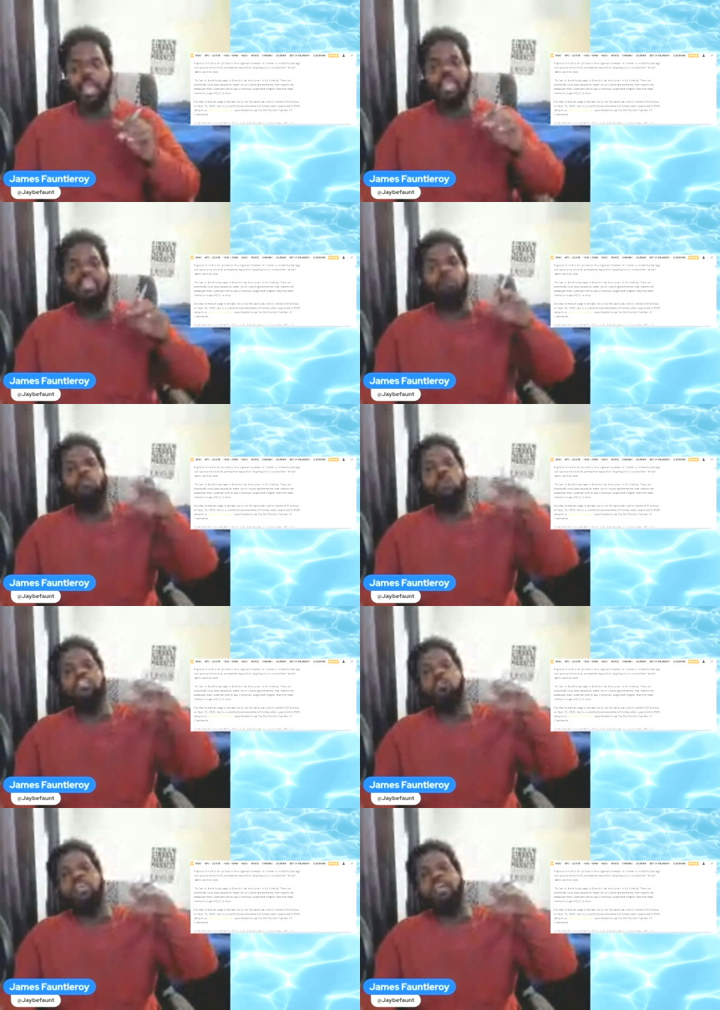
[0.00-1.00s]
And then
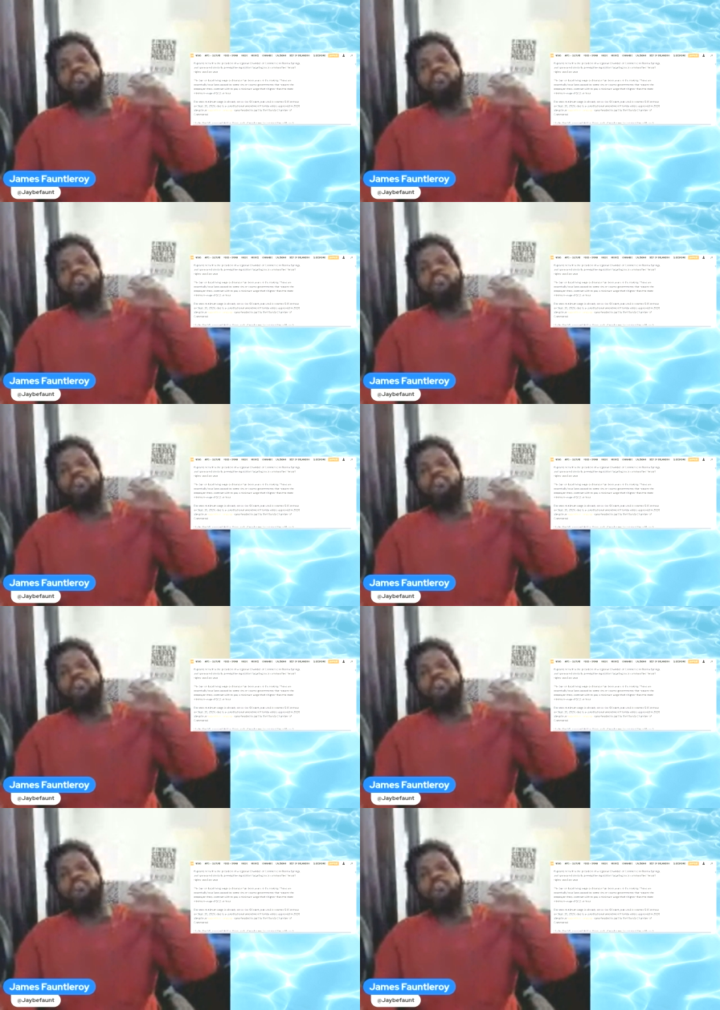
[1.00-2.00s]
once we hit
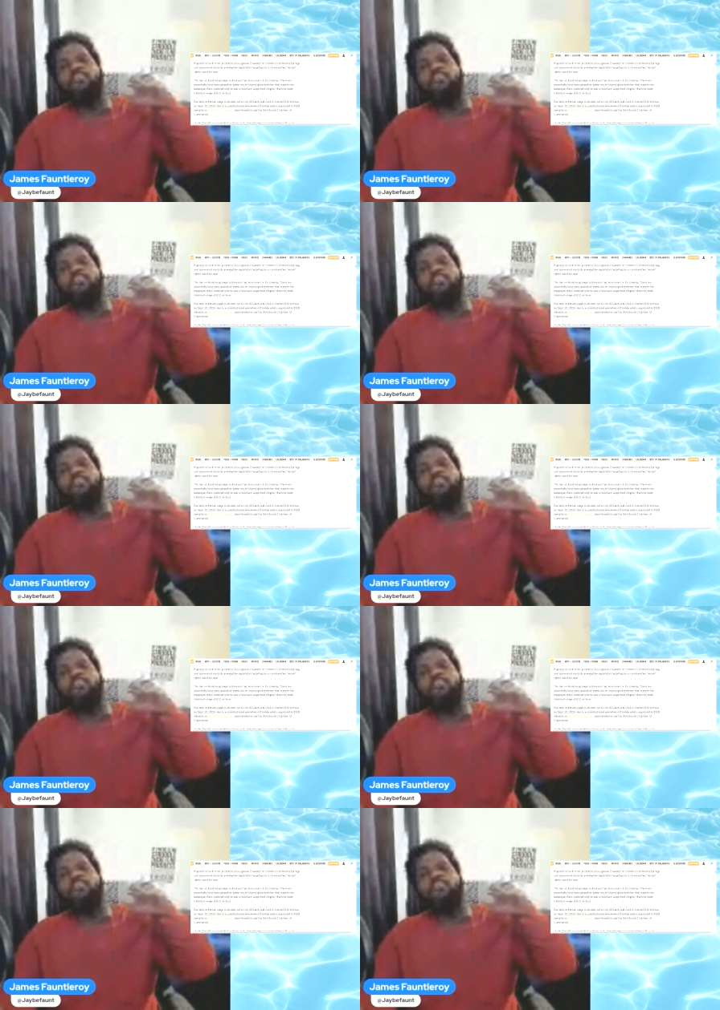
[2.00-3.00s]
$15 an hour in
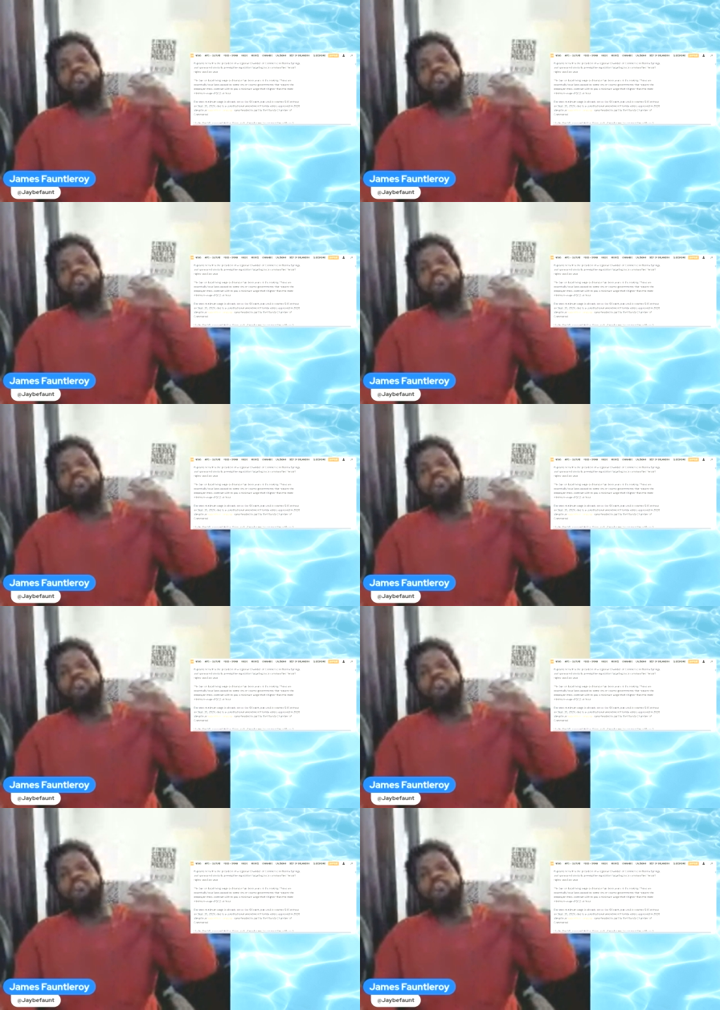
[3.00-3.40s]
2026,